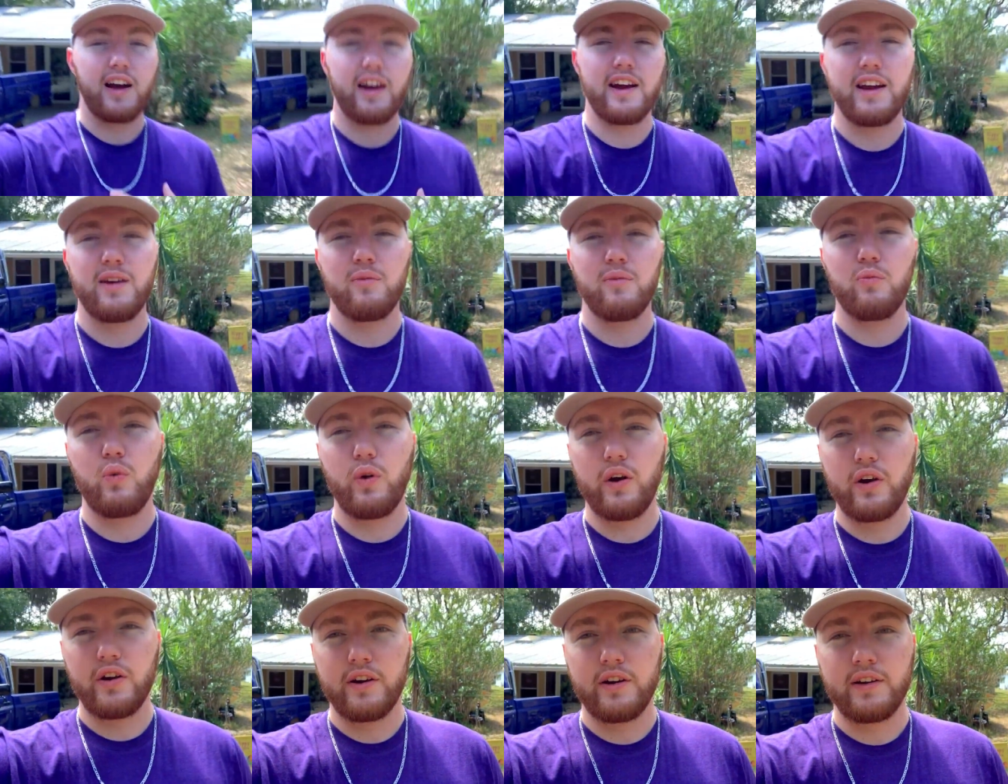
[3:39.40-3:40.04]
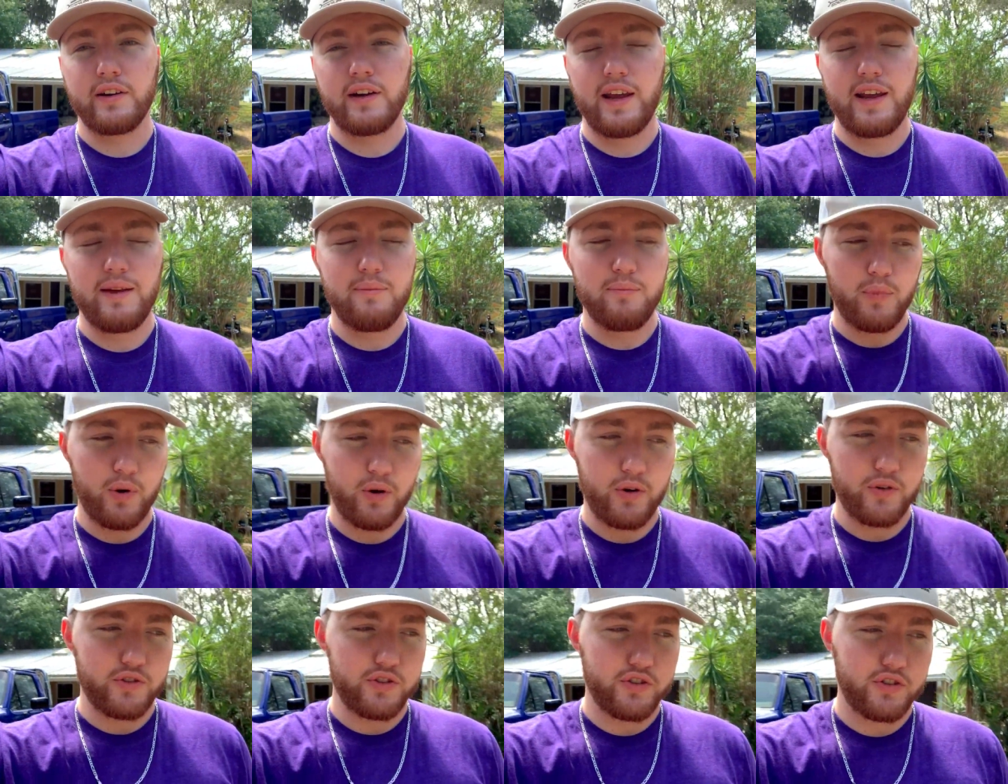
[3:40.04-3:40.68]
I am wearing a
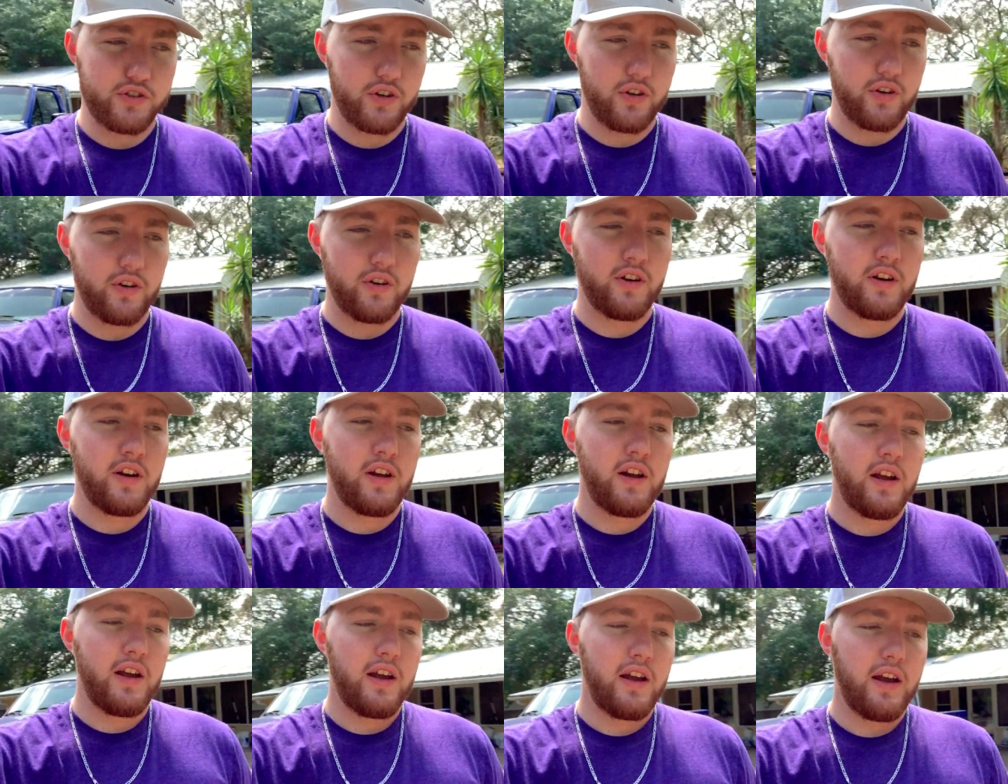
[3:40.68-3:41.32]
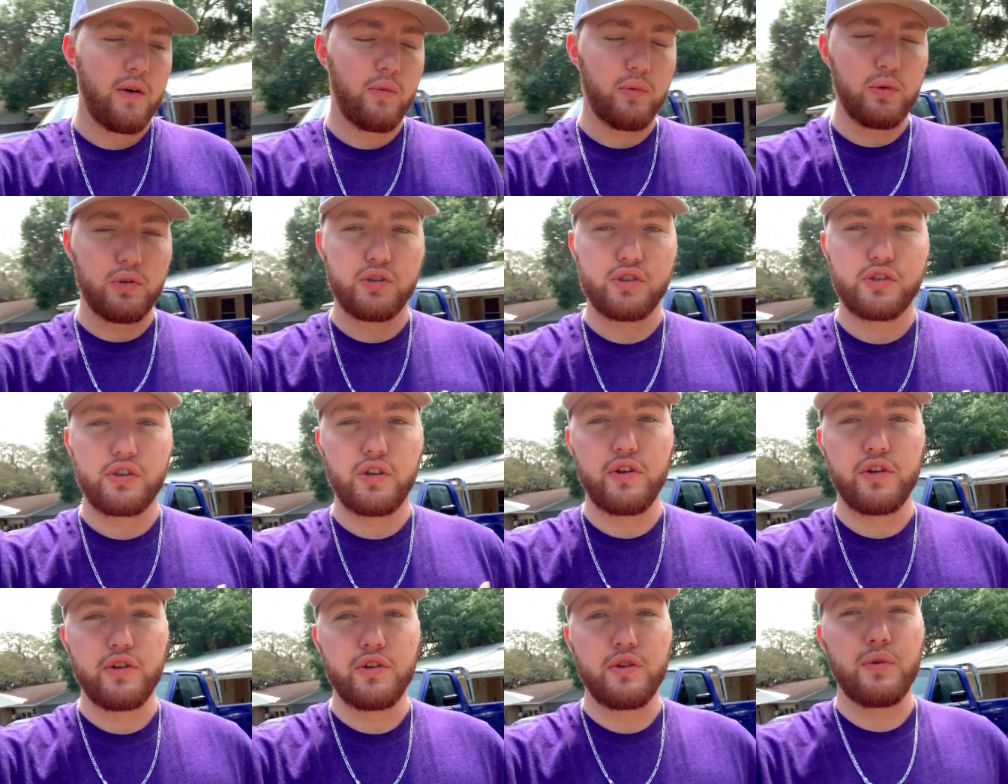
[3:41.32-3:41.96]
merch shirt. I will
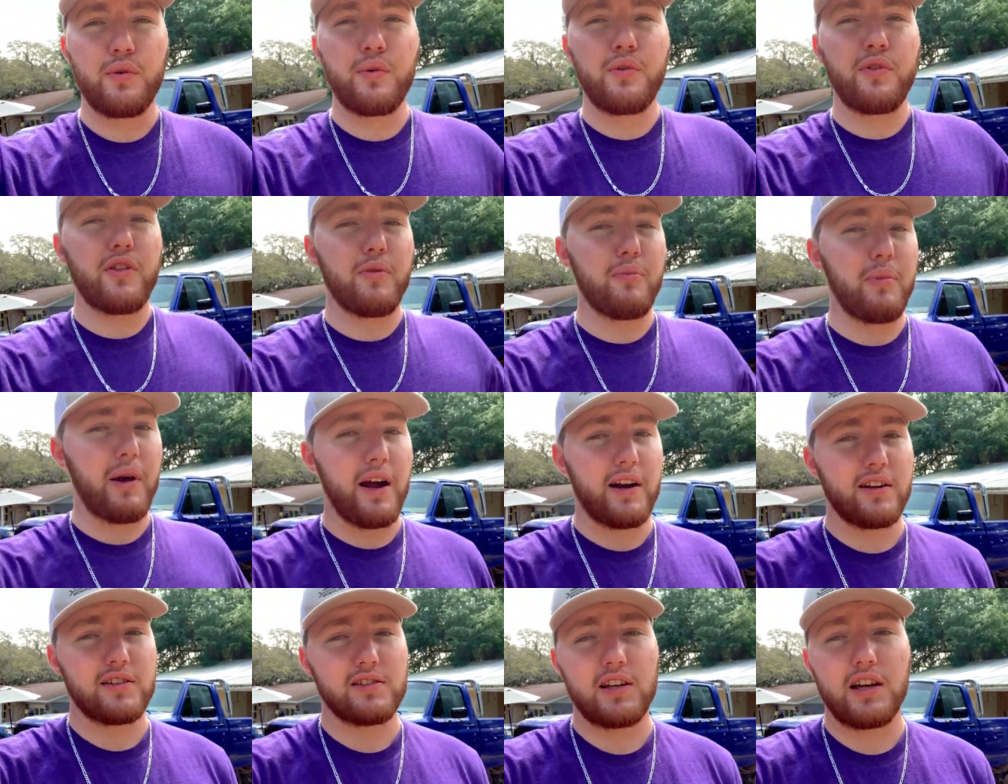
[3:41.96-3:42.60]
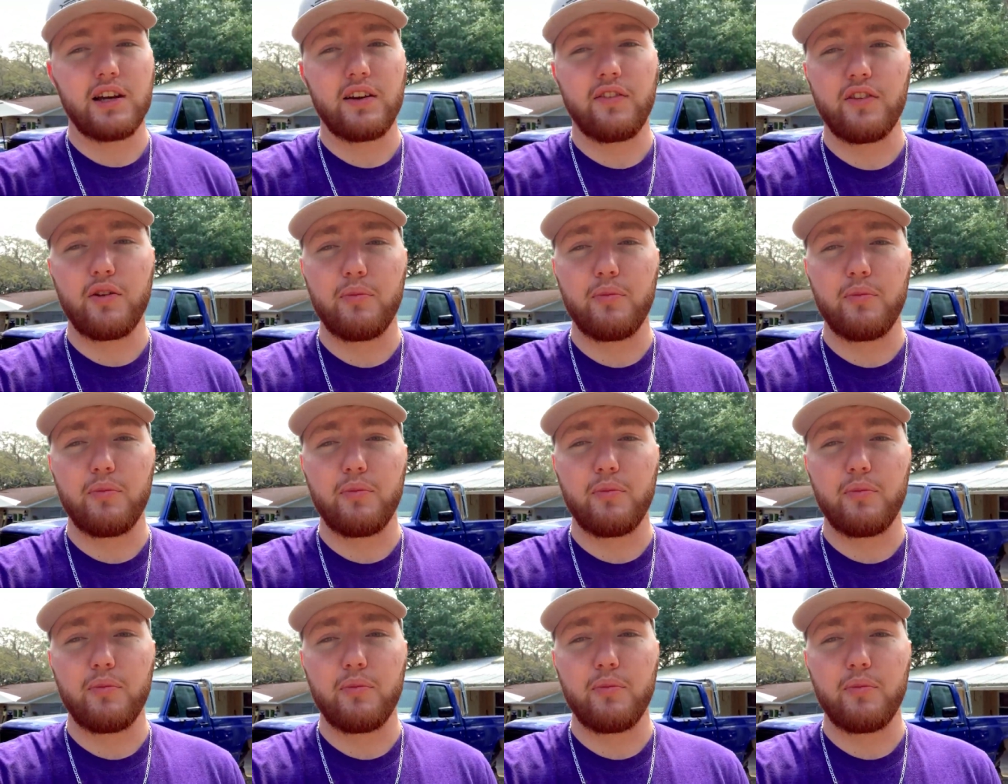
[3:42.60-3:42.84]
show you the backside of it.